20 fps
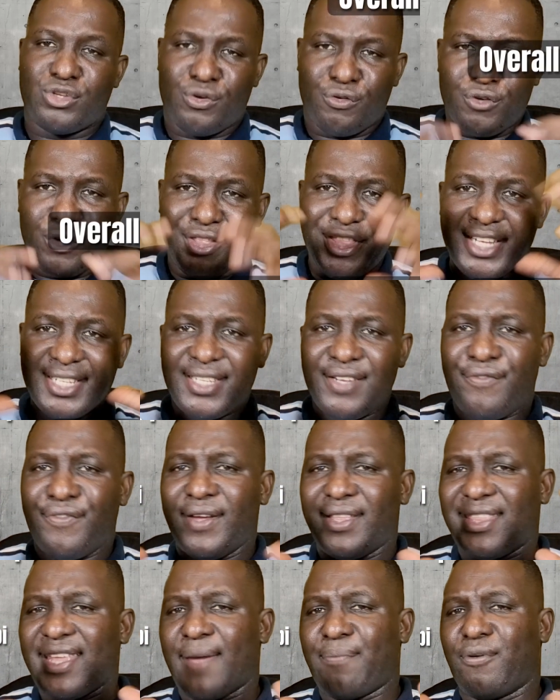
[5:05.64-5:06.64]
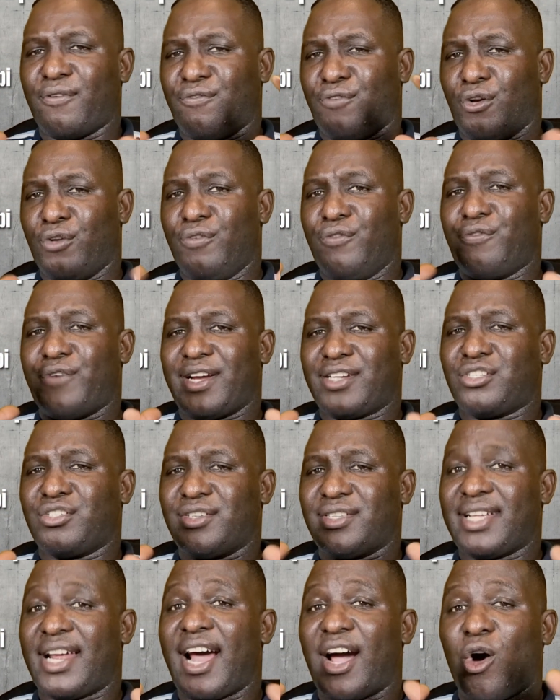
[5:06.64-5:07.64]
So you've got these different type of volume
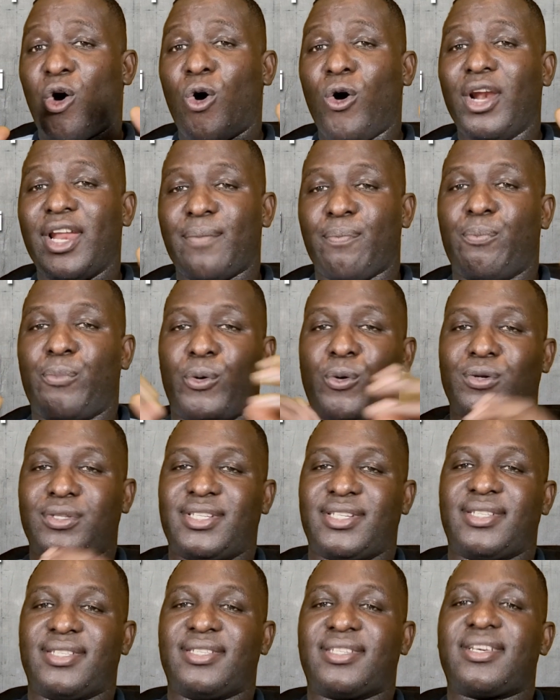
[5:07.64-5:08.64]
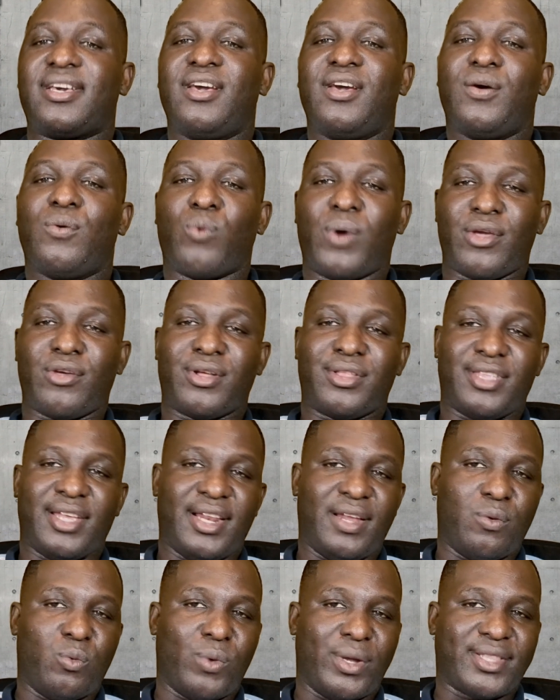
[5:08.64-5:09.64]
fractions that are all important when you're
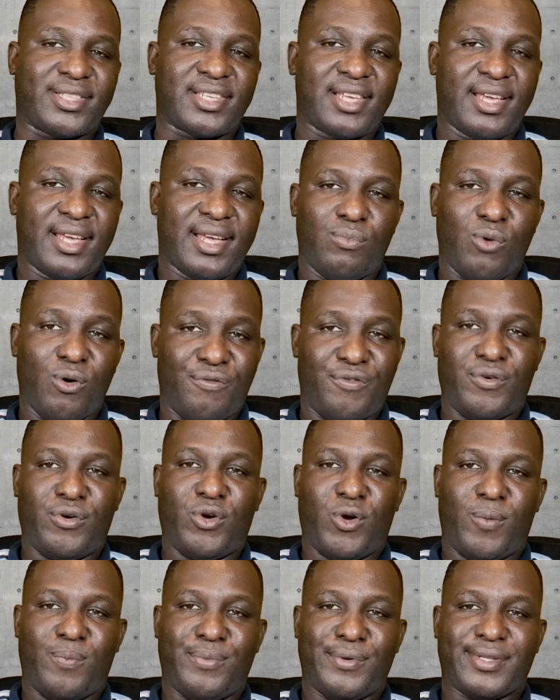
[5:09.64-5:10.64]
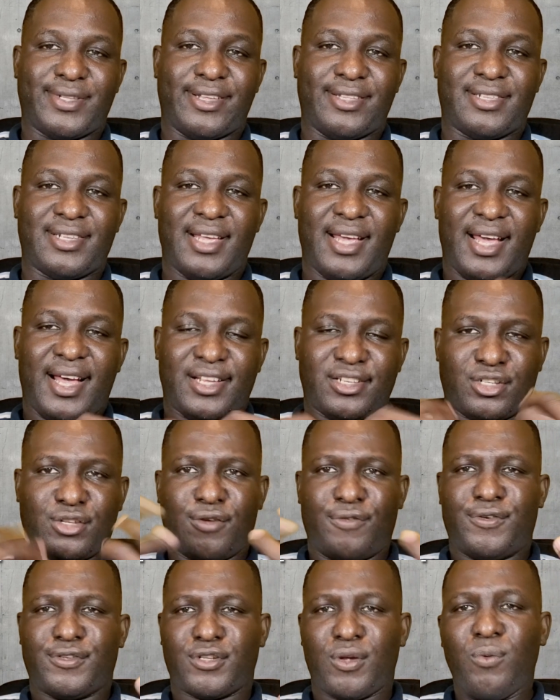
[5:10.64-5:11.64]
dealing with woven composites. And
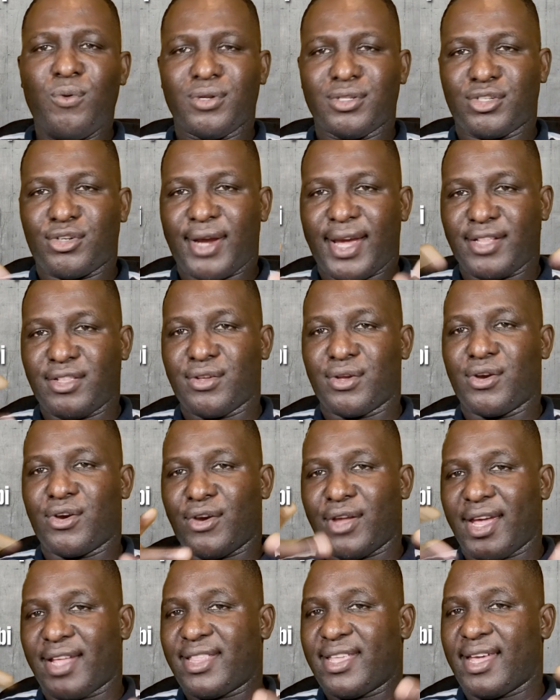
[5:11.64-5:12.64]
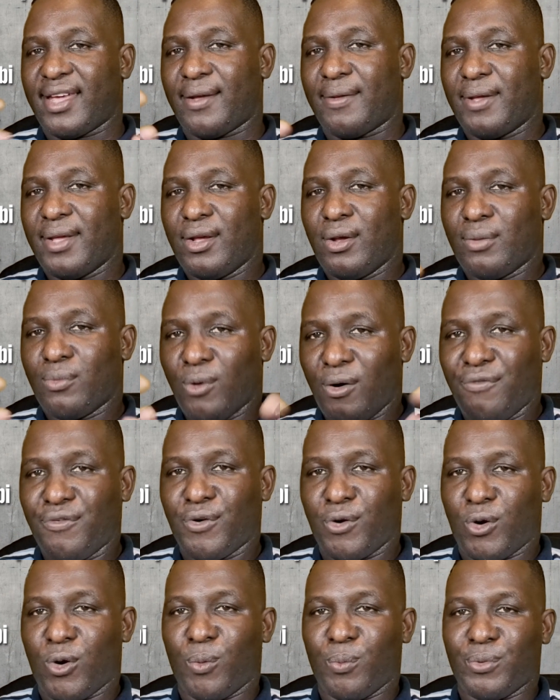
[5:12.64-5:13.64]
so for someone trying to create a
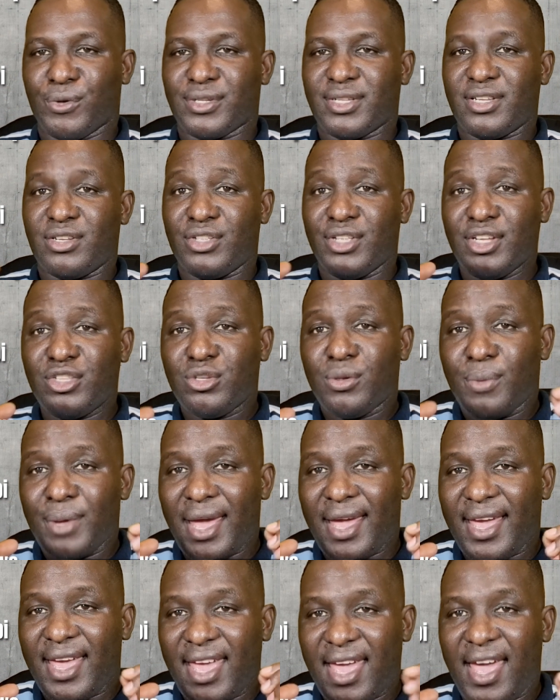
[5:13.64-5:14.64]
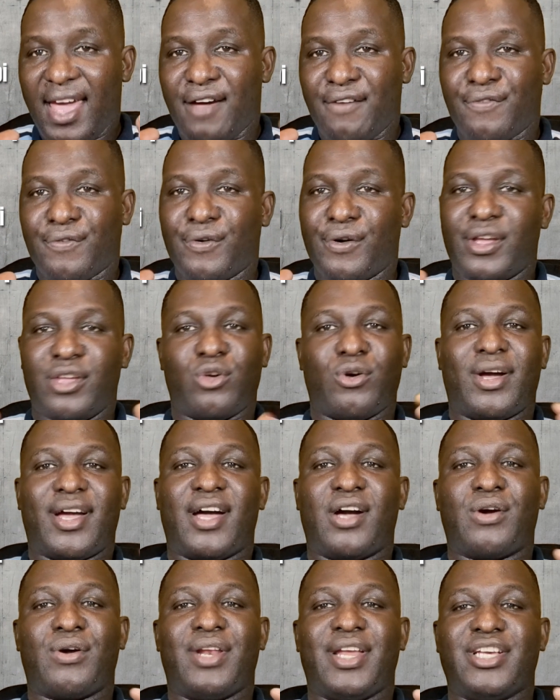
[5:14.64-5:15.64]
woven composite, you need to be careful in your
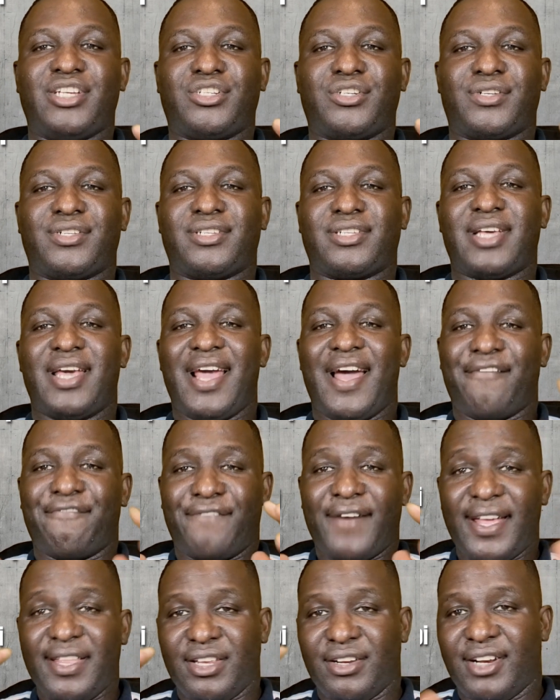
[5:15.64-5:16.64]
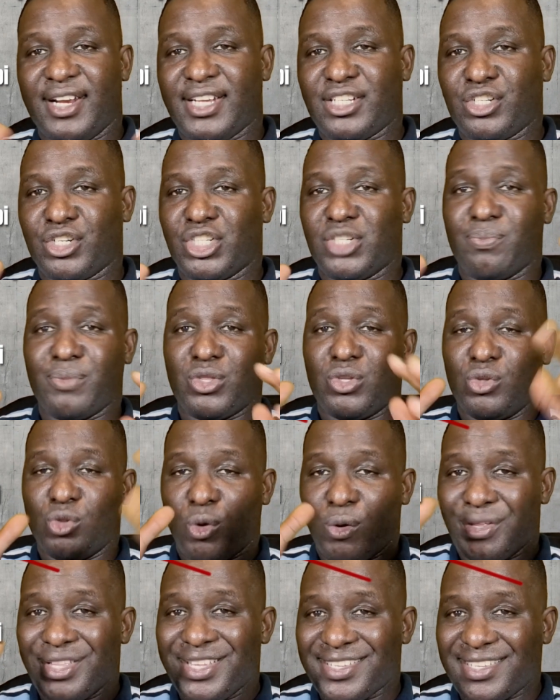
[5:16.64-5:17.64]
calculations and find the relationship between
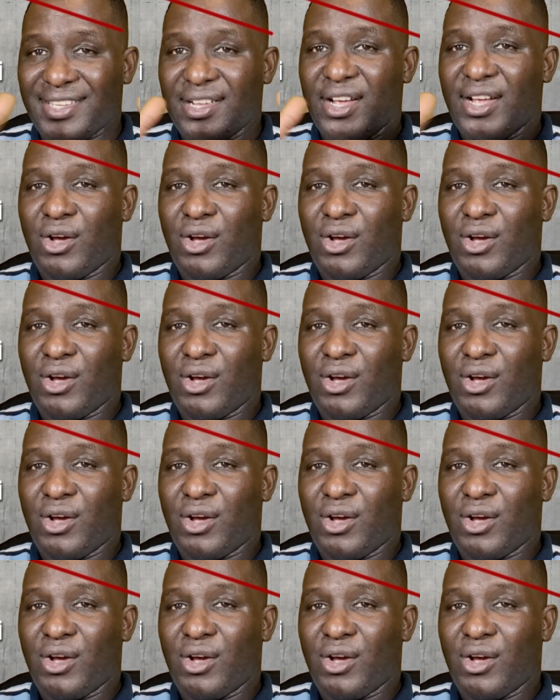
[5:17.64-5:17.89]
all these